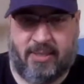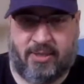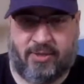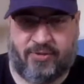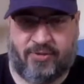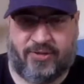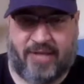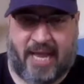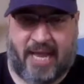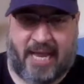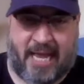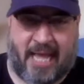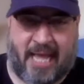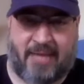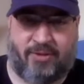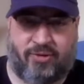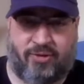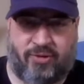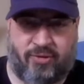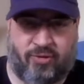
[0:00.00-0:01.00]
because they
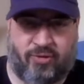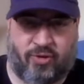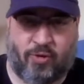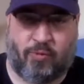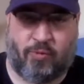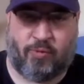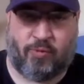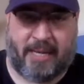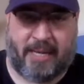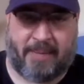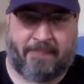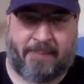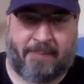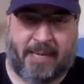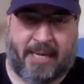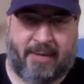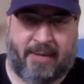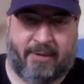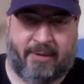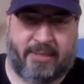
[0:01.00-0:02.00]
get two wing
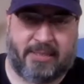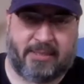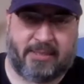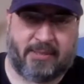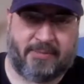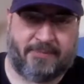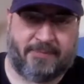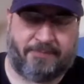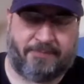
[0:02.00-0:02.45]
players,